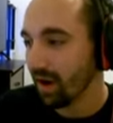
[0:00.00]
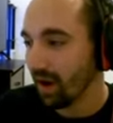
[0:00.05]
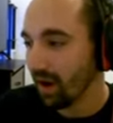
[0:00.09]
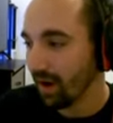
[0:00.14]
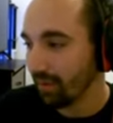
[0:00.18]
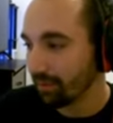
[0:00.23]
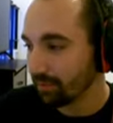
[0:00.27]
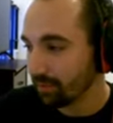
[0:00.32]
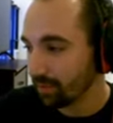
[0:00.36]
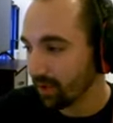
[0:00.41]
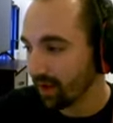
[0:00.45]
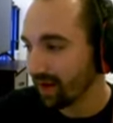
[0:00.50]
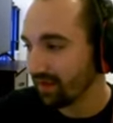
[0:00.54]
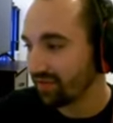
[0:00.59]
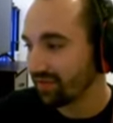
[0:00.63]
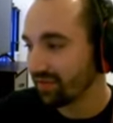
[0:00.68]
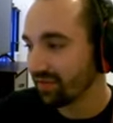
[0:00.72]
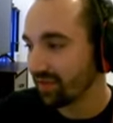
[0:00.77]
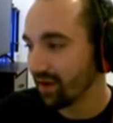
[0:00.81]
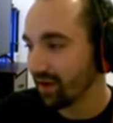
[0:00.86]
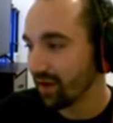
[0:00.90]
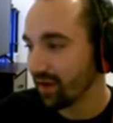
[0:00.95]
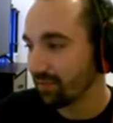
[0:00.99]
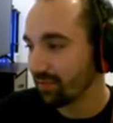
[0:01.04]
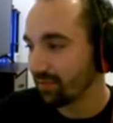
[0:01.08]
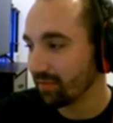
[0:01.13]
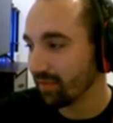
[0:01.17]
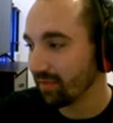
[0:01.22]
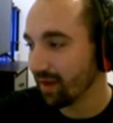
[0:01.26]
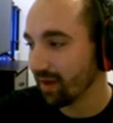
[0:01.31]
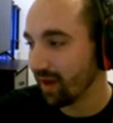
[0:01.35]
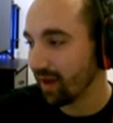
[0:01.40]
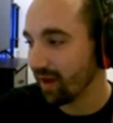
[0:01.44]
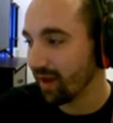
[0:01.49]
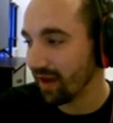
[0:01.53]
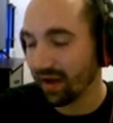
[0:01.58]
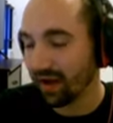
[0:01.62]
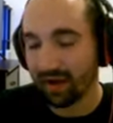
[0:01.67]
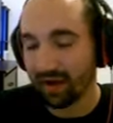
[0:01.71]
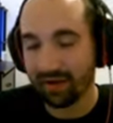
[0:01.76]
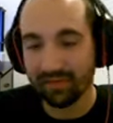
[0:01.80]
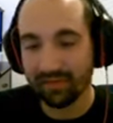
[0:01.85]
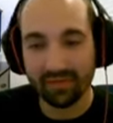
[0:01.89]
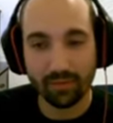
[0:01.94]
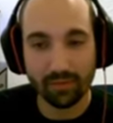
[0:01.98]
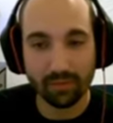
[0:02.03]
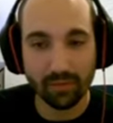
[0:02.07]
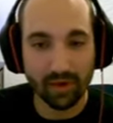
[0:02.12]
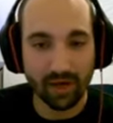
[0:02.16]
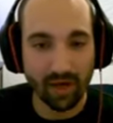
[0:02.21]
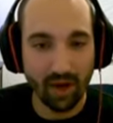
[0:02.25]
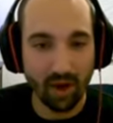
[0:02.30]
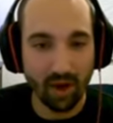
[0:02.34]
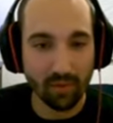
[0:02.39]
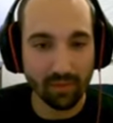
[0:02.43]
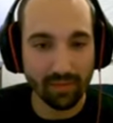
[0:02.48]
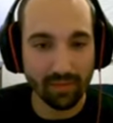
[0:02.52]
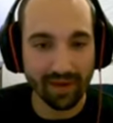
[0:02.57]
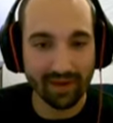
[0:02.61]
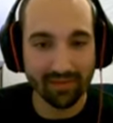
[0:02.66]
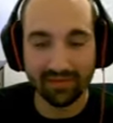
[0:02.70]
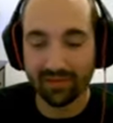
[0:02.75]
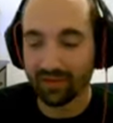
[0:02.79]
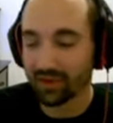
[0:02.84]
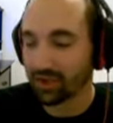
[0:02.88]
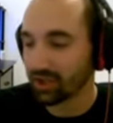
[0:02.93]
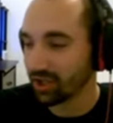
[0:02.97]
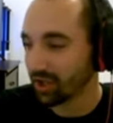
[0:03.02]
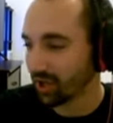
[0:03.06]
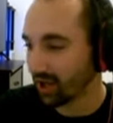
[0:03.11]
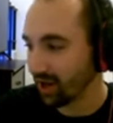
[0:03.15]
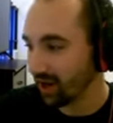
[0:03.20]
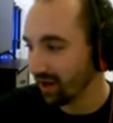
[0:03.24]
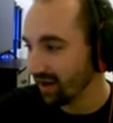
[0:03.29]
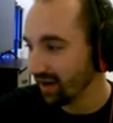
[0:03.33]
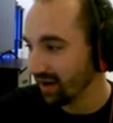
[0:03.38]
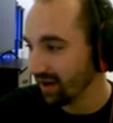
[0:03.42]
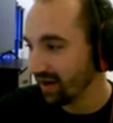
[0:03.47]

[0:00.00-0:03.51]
Upgrade from Ryoma for sure.